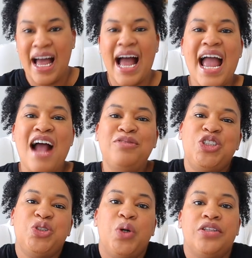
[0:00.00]
I have
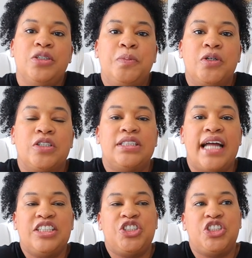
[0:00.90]
two other books
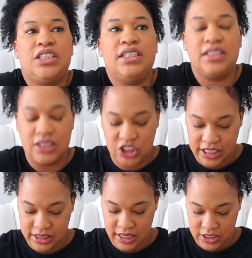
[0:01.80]
that she
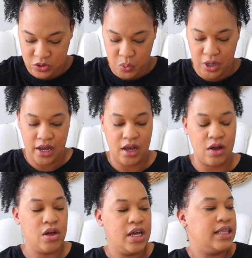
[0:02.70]
suggested as
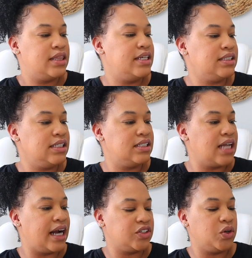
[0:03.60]
well. This is
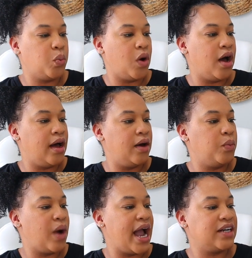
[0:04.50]
Doctor Uh,
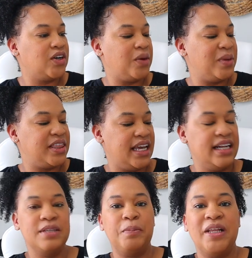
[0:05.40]
Wagner
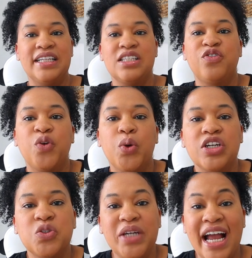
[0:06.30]
Mathana Plants of
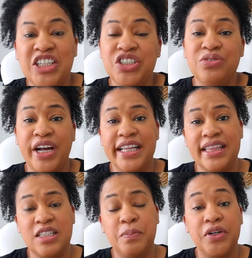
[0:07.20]
Forest. We actually read
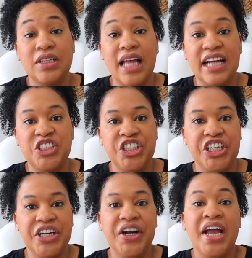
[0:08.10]
this book last
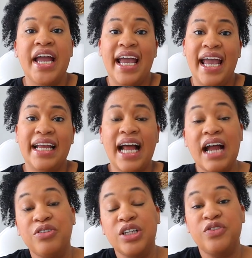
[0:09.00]
year, and I
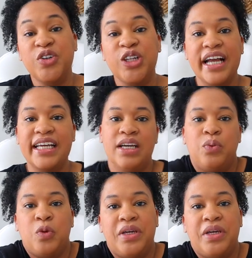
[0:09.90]
really feel like it will